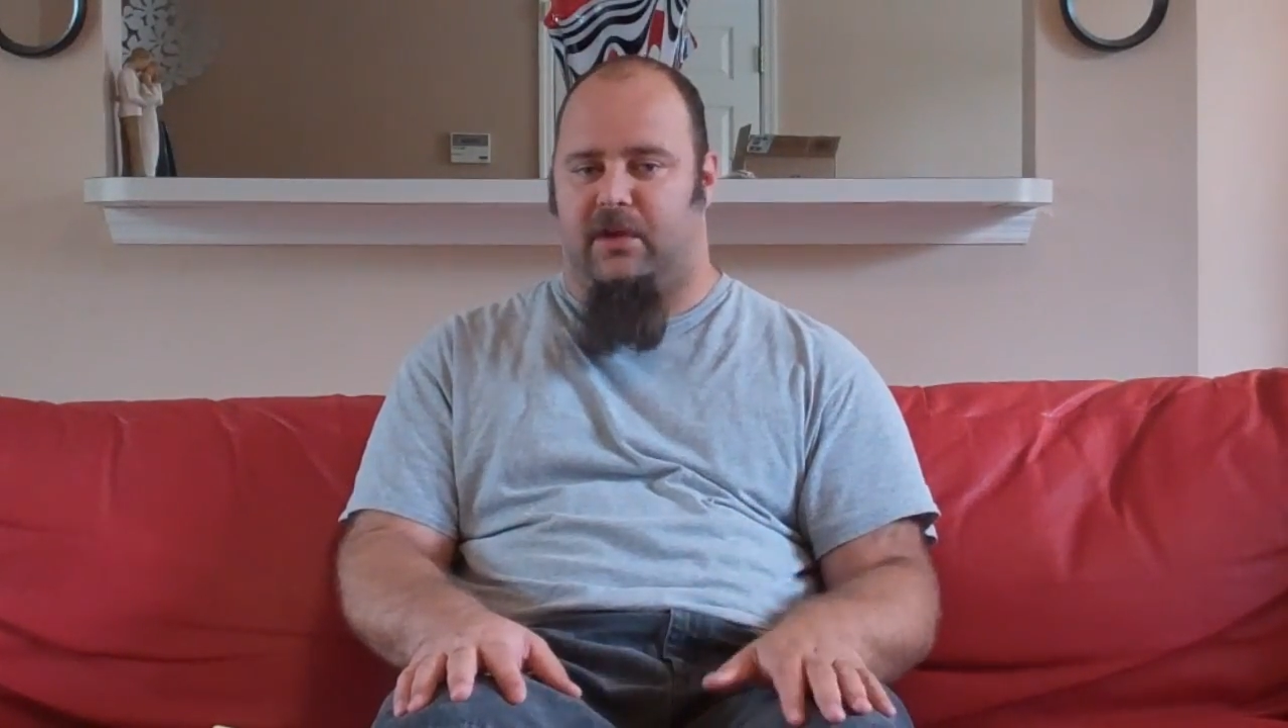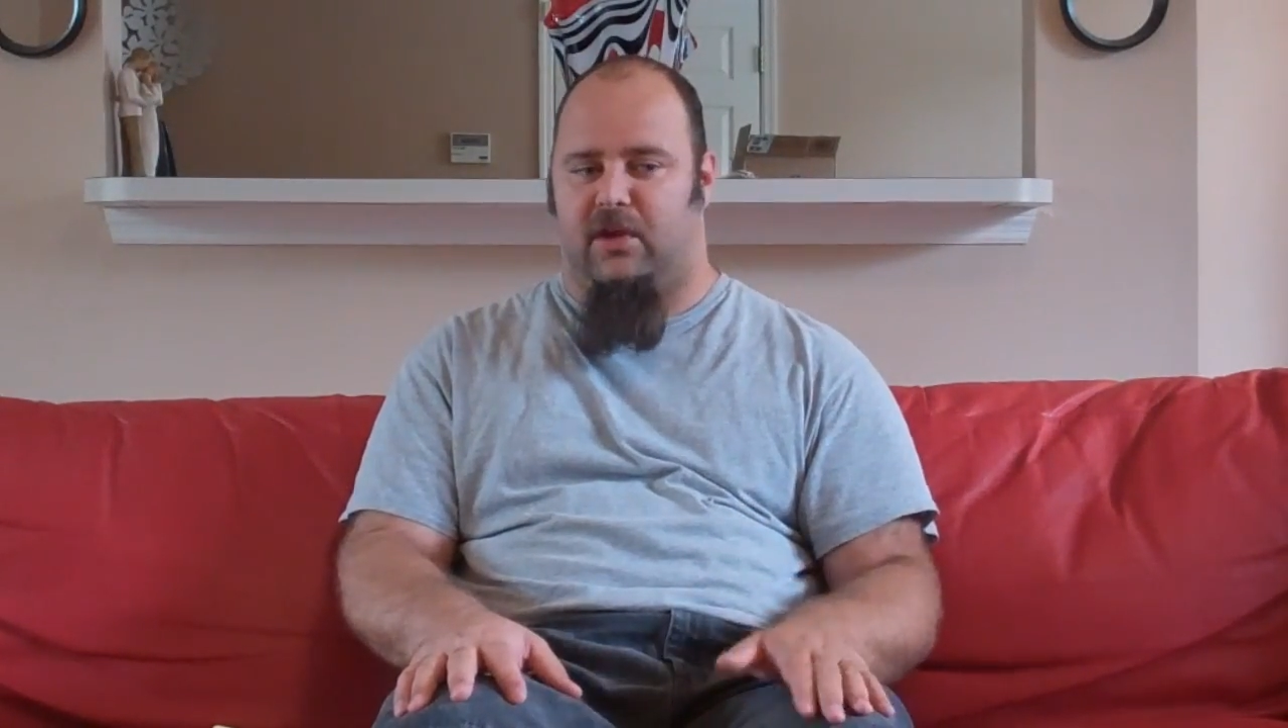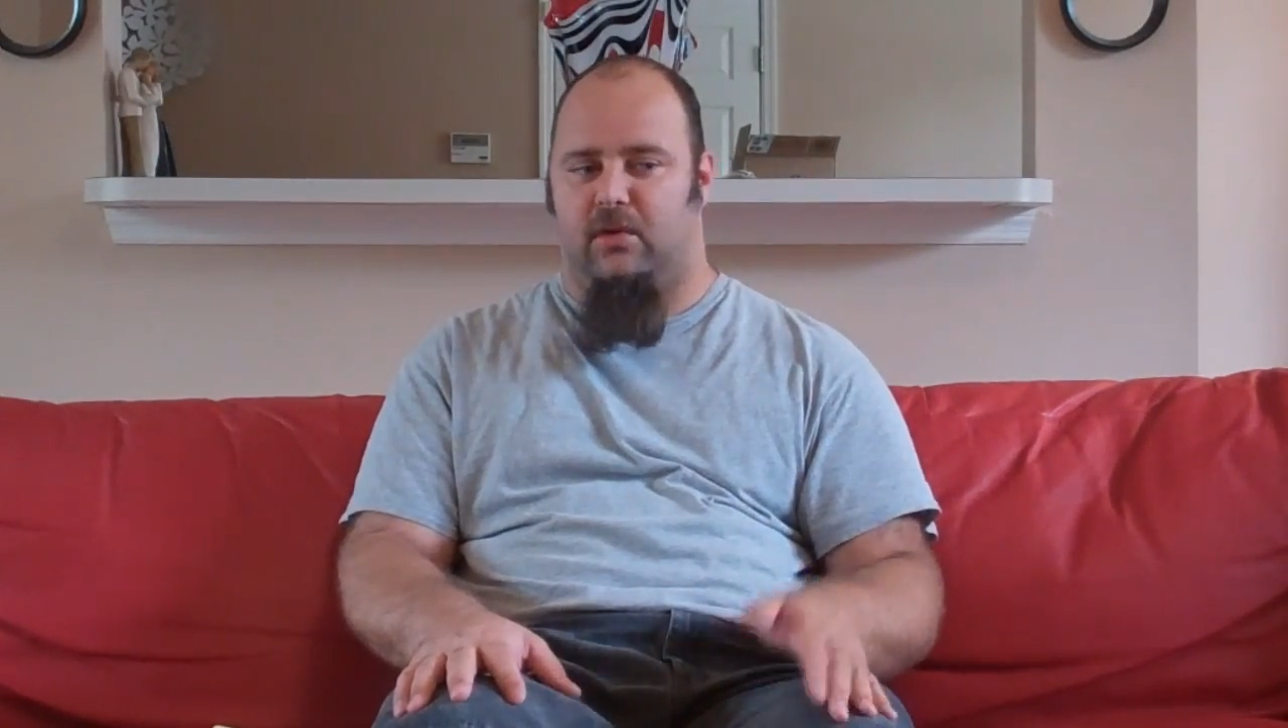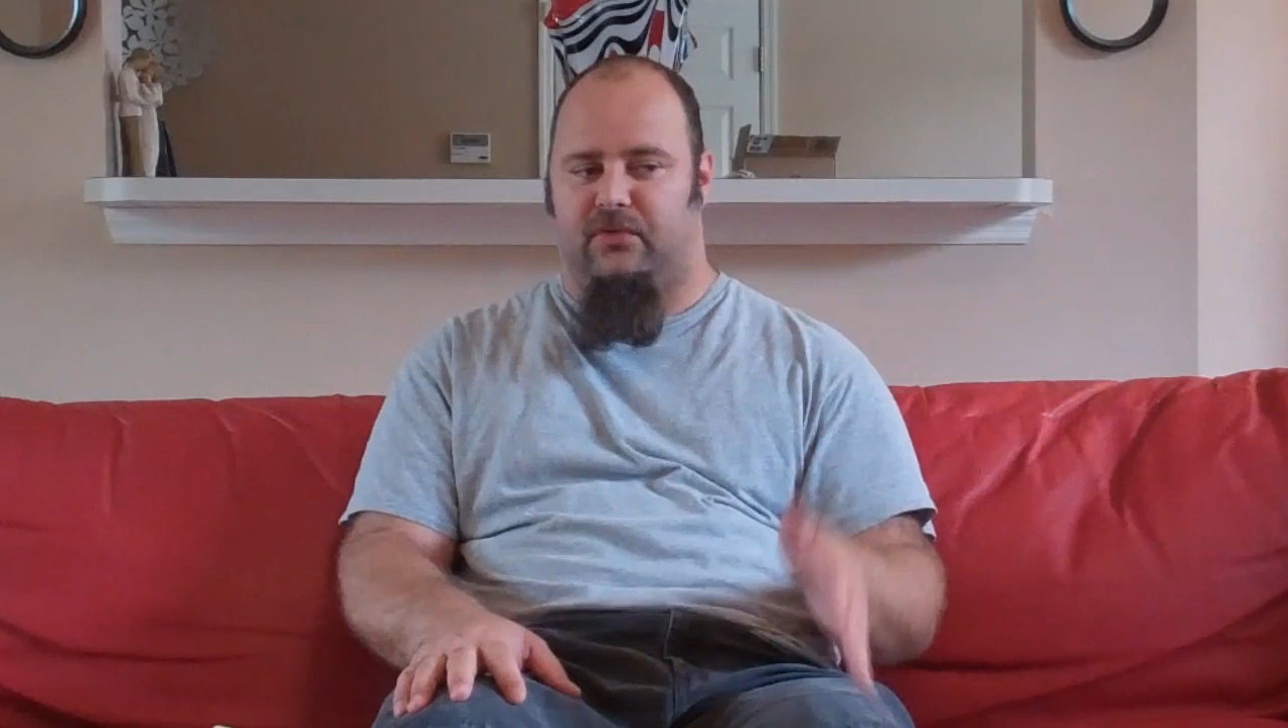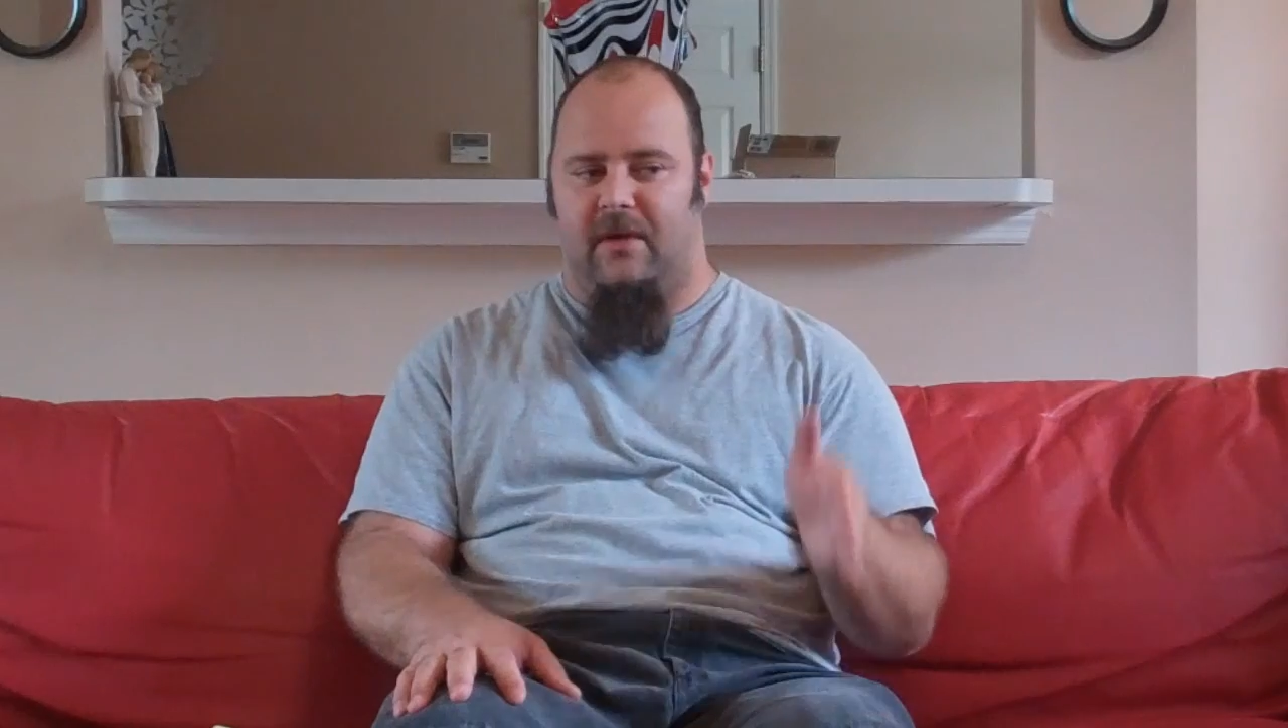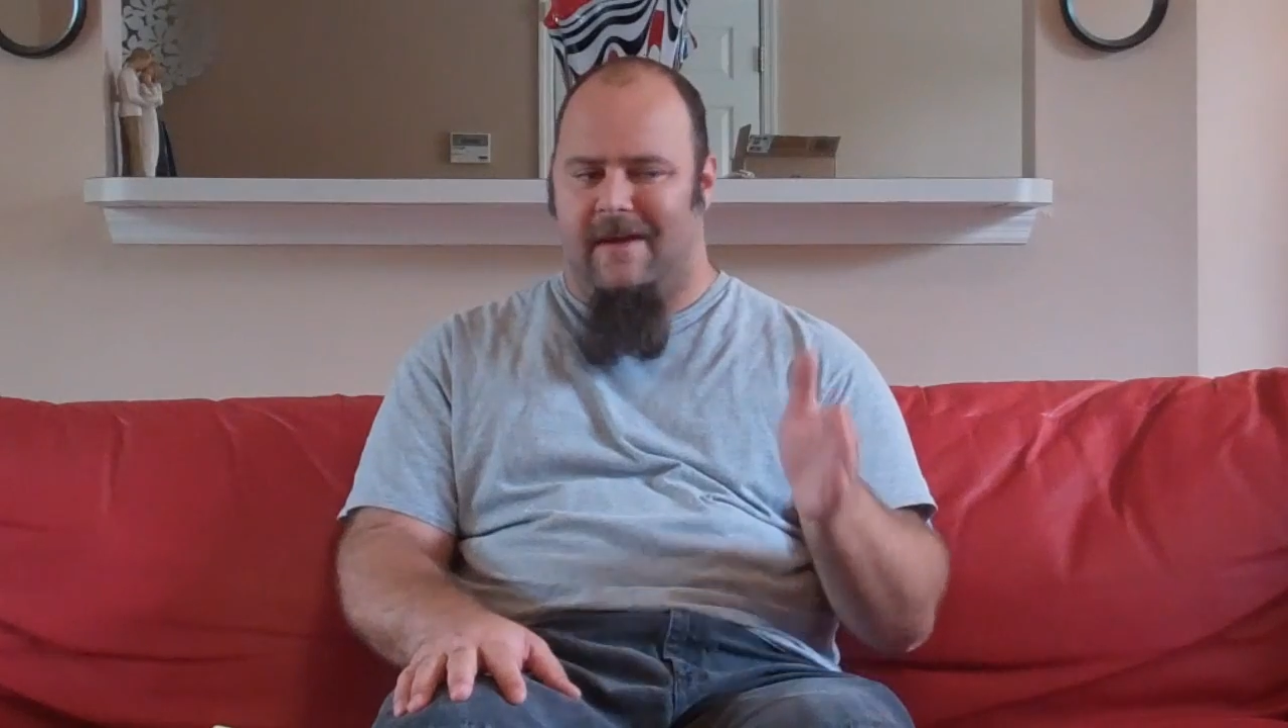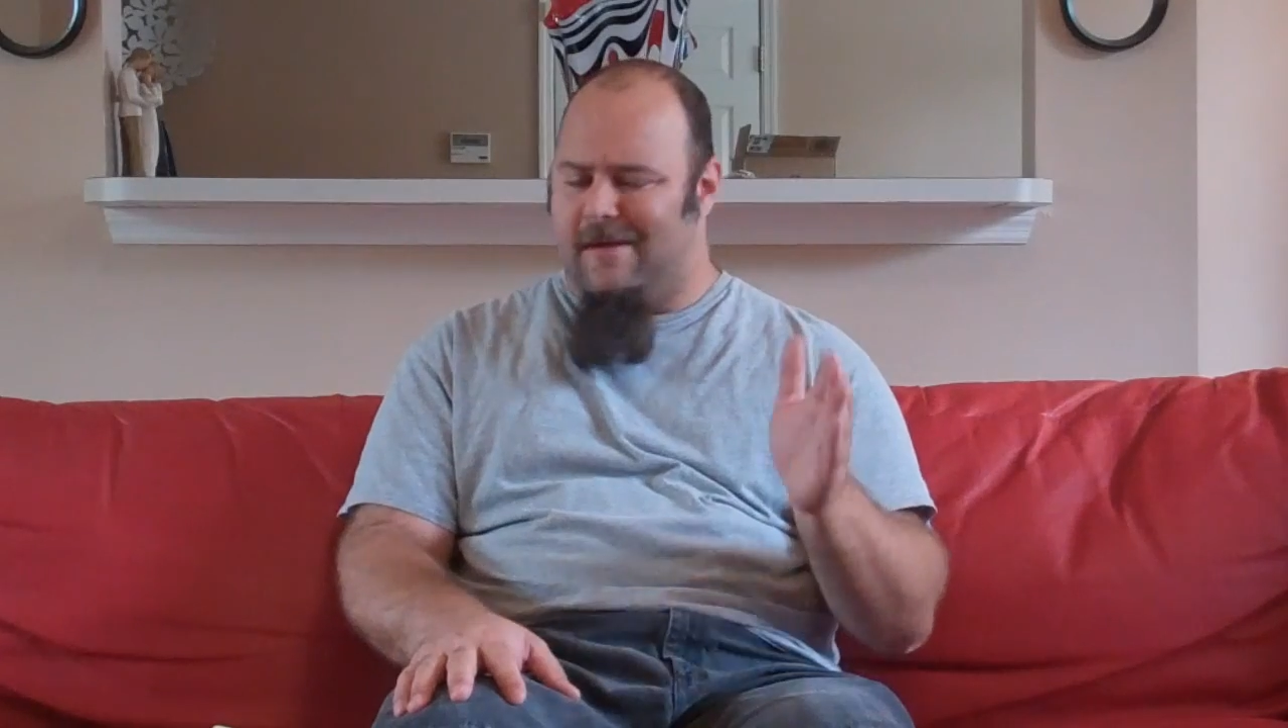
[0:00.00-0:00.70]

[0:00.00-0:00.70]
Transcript: where you use